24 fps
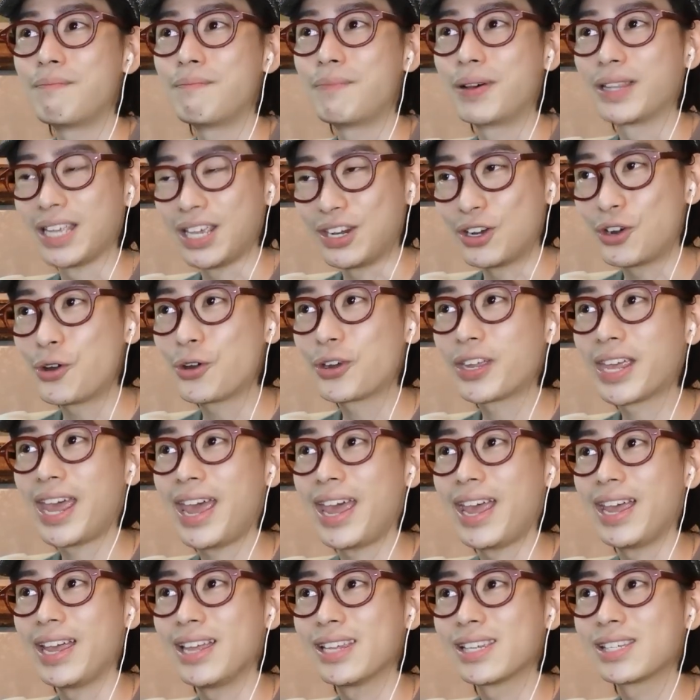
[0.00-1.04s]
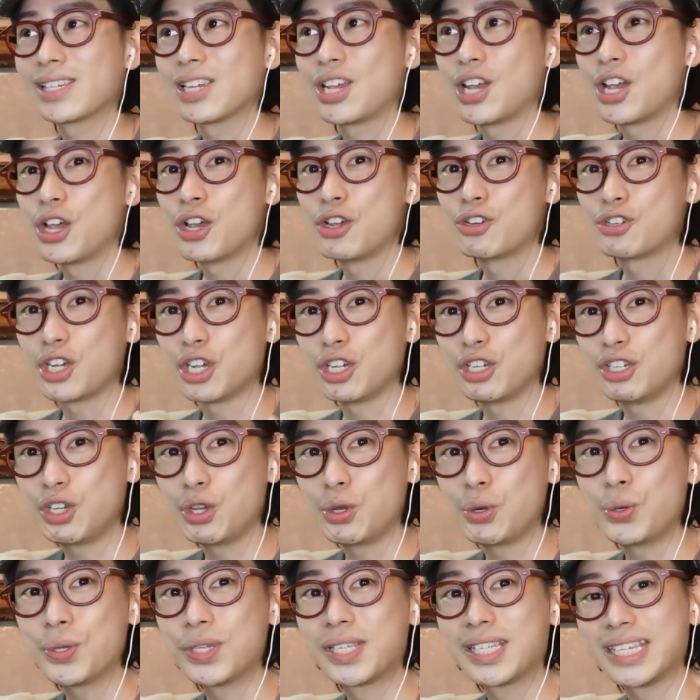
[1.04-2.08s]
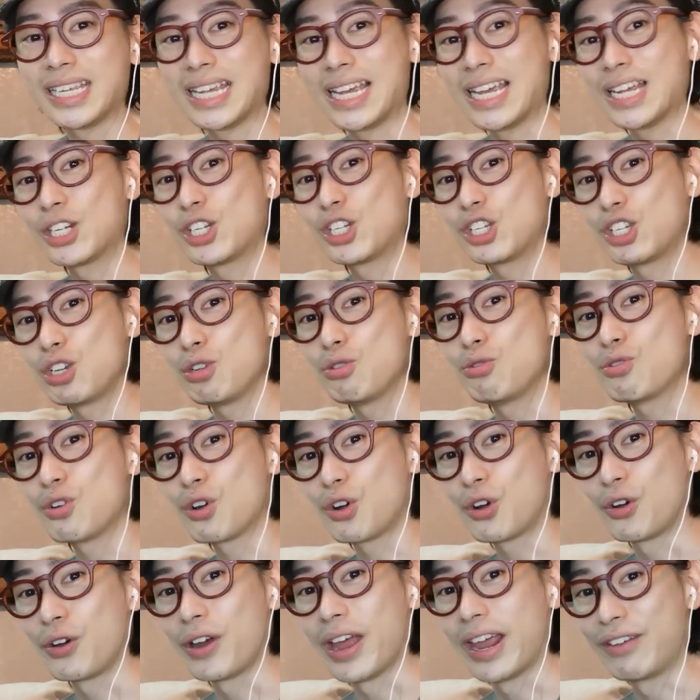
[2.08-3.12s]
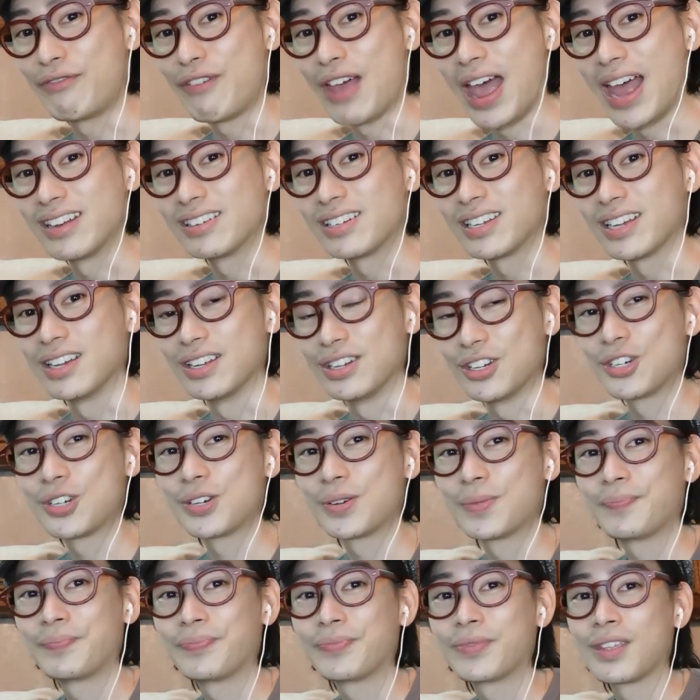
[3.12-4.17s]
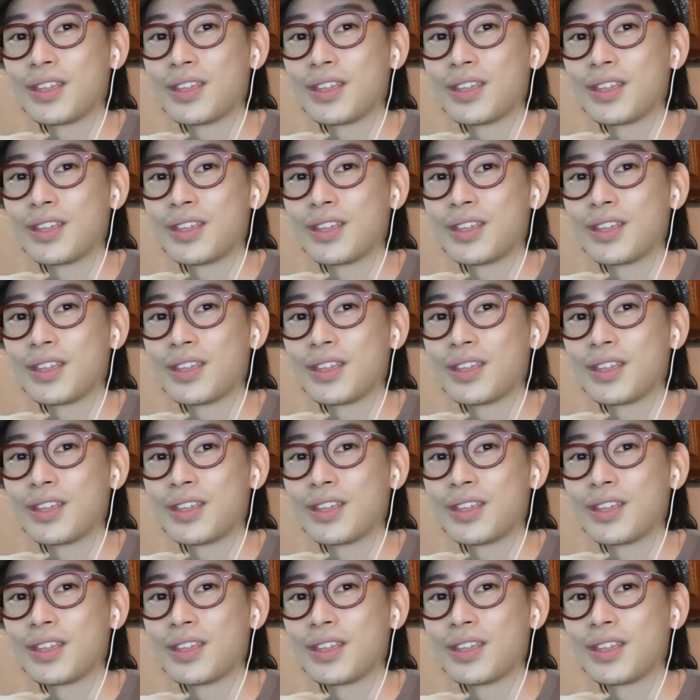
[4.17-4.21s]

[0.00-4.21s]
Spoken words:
But in her case, she used it to her advantage.